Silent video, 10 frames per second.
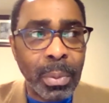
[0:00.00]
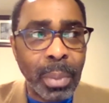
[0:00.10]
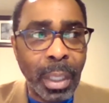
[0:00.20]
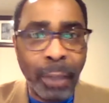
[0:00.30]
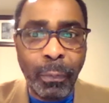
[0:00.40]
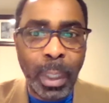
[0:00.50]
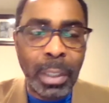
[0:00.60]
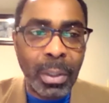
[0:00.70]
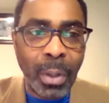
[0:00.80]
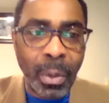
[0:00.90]
If we
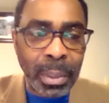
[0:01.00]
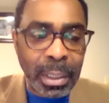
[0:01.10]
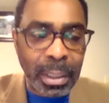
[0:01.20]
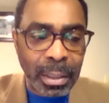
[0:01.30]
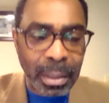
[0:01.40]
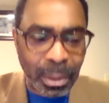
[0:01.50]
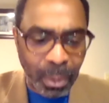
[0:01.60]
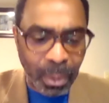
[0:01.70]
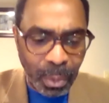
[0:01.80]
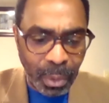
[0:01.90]
don't do
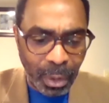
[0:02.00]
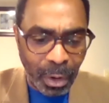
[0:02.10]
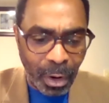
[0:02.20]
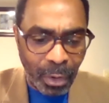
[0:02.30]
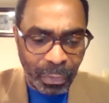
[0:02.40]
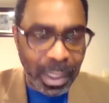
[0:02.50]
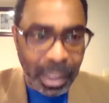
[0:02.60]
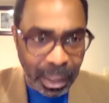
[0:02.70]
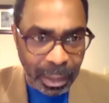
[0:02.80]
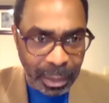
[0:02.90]
our
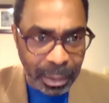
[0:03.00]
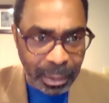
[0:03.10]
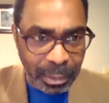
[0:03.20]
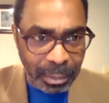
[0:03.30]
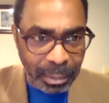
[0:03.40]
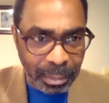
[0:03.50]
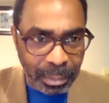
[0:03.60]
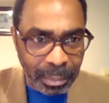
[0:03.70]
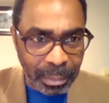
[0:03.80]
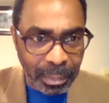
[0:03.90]
physicals
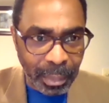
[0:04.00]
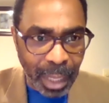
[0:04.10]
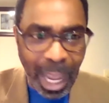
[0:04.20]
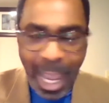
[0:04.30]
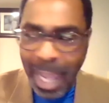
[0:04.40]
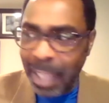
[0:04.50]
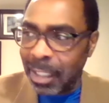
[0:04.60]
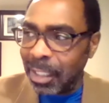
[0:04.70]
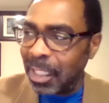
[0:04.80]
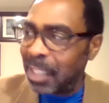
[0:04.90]

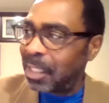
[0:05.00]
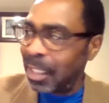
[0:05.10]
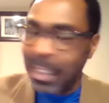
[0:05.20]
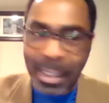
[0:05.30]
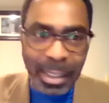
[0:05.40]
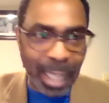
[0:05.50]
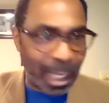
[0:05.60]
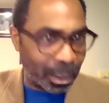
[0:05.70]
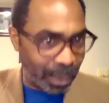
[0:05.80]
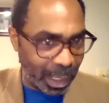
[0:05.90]
and diseases start
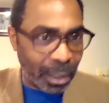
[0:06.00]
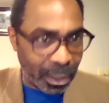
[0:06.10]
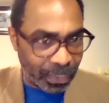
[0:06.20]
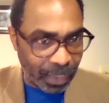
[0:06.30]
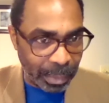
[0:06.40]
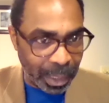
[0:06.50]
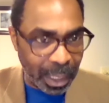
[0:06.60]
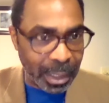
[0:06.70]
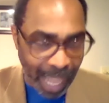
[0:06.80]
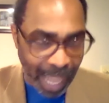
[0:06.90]
to eat us from the
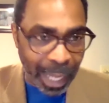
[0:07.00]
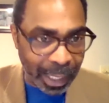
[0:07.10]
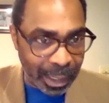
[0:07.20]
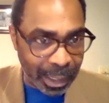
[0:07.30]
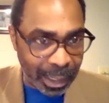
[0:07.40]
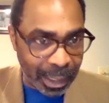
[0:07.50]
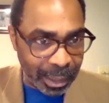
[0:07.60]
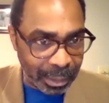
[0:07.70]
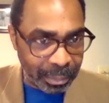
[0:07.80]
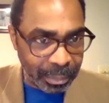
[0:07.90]
inside,
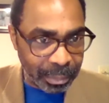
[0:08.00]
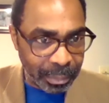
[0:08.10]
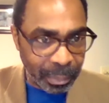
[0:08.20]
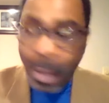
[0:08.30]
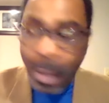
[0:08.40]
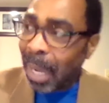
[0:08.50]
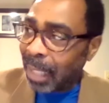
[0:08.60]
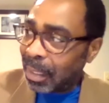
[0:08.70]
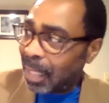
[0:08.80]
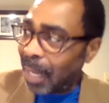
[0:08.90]
by the
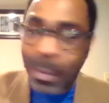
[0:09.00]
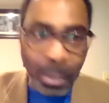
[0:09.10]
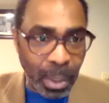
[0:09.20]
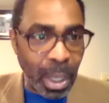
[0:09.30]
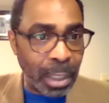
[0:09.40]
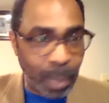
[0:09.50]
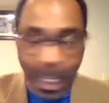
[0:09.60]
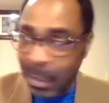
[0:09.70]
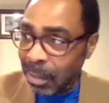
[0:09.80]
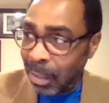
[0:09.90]
time you run, when
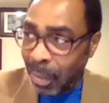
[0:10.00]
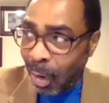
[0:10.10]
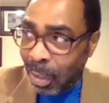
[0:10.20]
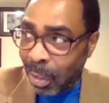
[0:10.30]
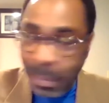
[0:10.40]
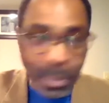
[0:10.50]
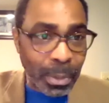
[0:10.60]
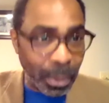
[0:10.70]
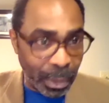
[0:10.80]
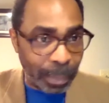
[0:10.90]
all those
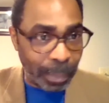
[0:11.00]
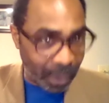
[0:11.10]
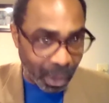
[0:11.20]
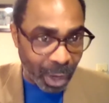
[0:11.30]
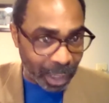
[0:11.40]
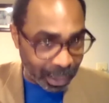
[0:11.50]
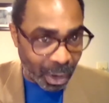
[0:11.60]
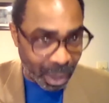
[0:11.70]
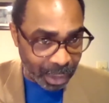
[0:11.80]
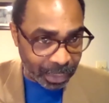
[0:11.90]
going up to the altar
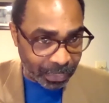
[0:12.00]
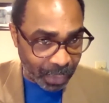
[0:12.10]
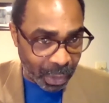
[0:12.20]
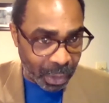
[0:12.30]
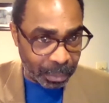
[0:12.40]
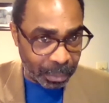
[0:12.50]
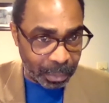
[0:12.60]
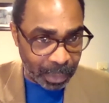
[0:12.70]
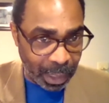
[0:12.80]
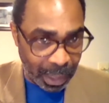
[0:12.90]
calls for
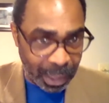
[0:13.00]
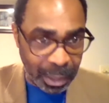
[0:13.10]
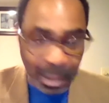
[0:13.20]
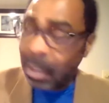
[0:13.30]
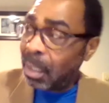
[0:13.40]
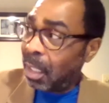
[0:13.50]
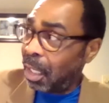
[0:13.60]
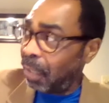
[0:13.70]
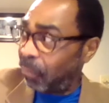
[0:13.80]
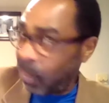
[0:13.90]
healing,
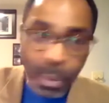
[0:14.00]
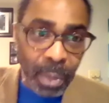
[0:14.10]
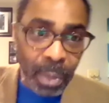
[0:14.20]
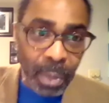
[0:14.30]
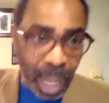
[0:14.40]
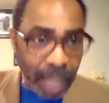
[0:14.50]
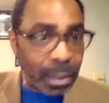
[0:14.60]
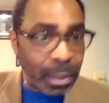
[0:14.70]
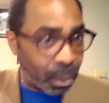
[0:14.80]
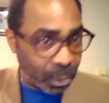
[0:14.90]
if you do not go
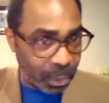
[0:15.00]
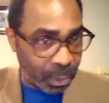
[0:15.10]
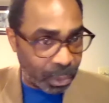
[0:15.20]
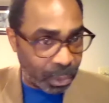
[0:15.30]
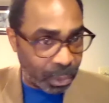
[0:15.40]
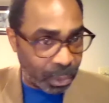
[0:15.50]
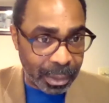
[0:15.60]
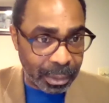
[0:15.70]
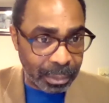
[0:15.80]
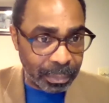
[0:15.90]
to the medical
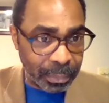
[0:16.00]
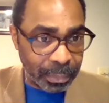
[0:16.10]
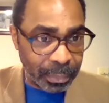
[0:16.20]
doctors,